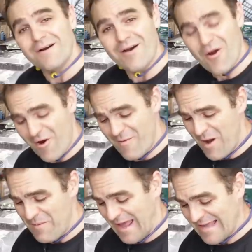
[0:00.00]
All right,
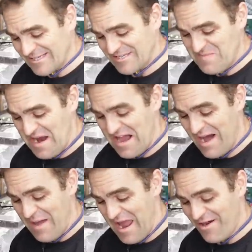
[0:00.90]
my gaskets are made
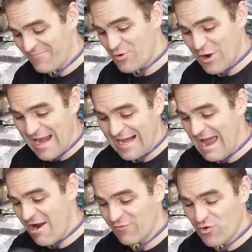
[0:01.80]
up and I've put a
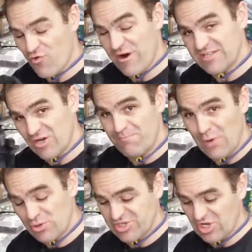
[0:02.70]
layer of grease on
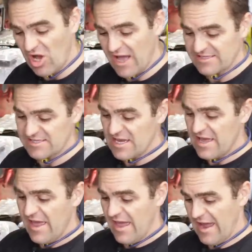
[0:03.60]
both sides,
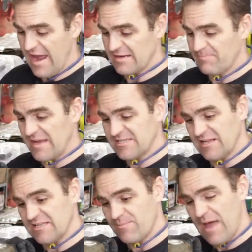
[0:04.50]
and
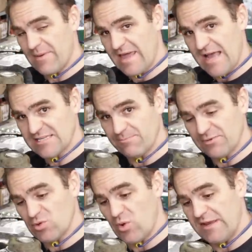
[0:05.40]
basically there's a paper gasket
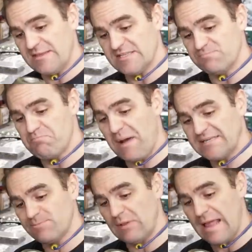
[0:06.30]
between this
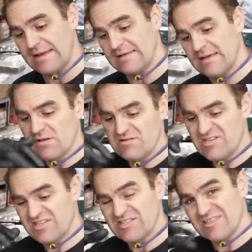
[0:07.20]
base plate,
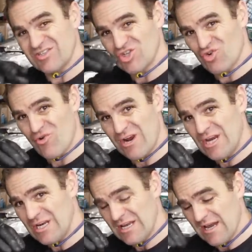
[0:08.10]
this
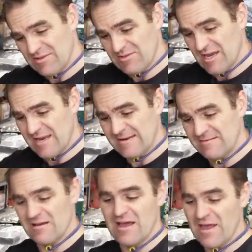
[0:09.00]
screen, and
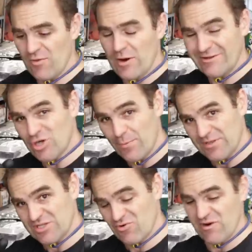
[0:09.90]
then another one on top
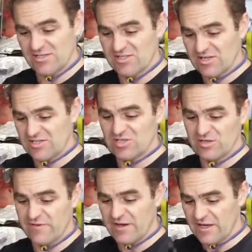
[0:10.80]
of the screen. So there's sort
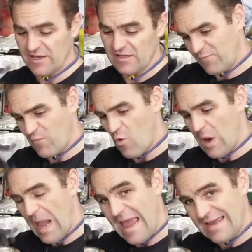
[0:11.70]
of
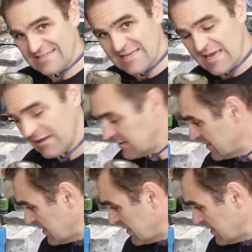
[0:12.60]
four layers here.